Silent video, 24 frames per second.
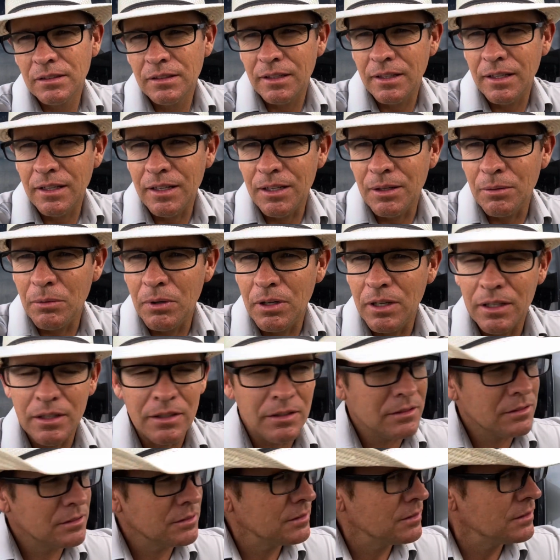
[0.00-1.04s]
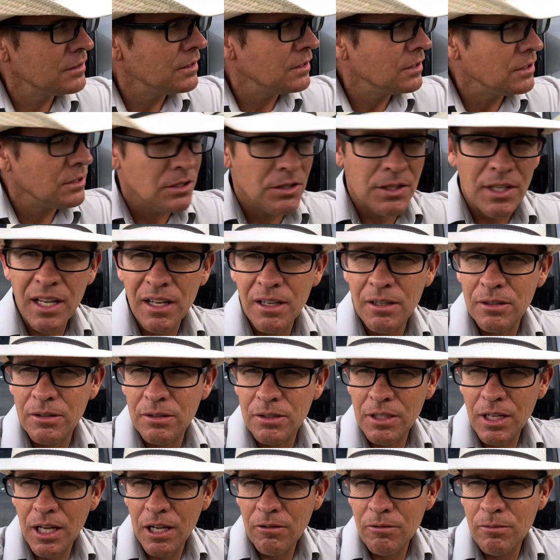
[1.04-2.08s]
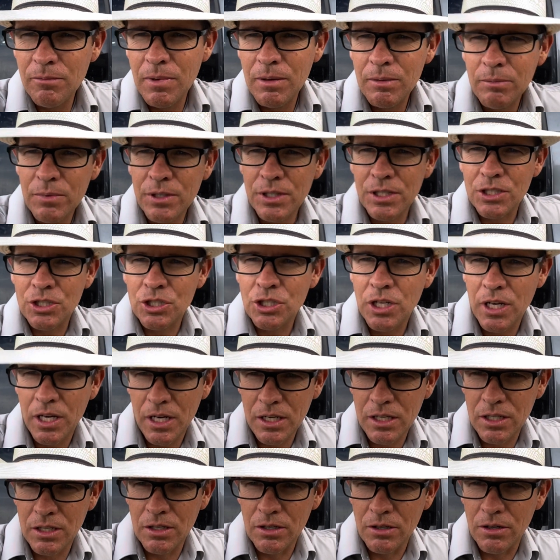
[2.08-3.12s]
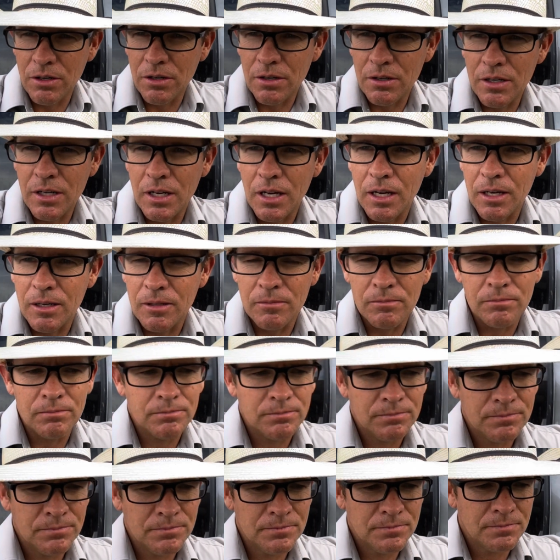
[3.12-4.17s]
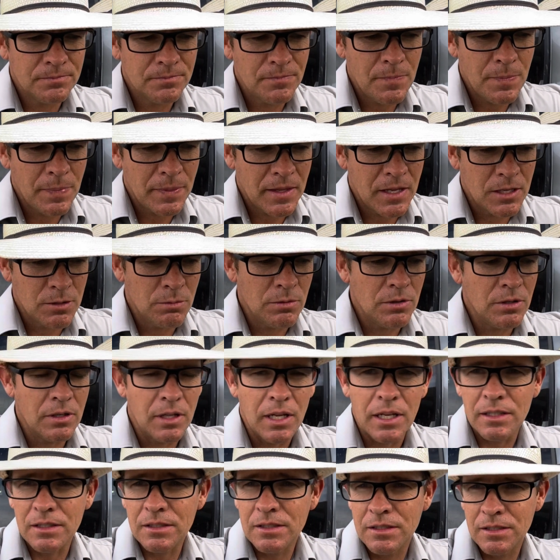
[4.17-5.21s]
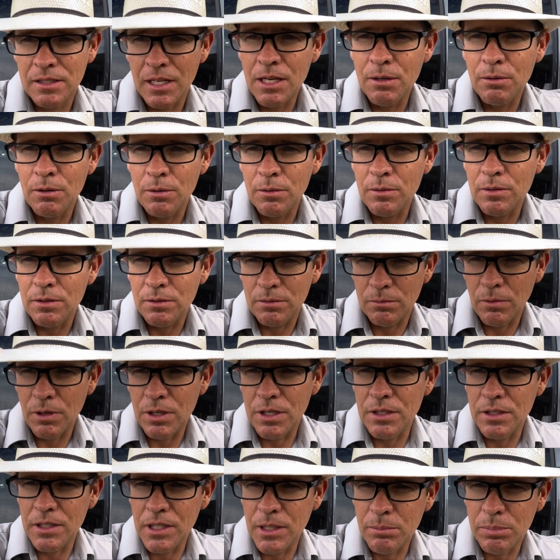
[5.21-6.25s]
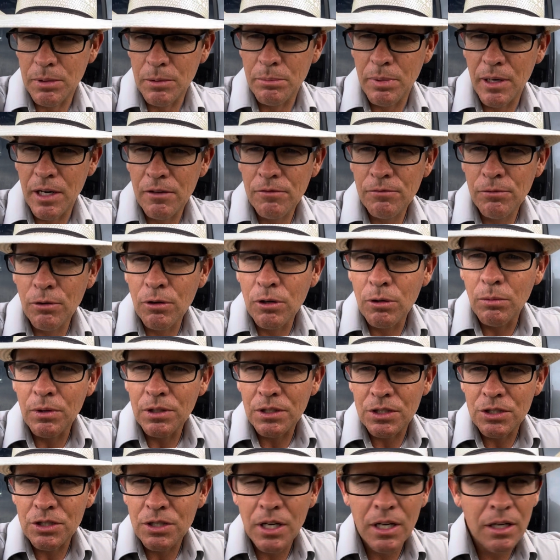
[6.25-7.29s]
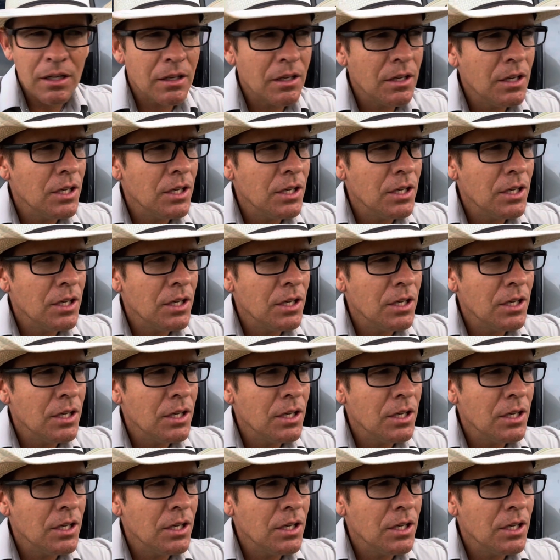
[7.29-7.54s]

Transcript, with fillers: anyways, you gotta, you gotta remember to check your, um, cause we were like saying what, what you need to prepare for and what to check.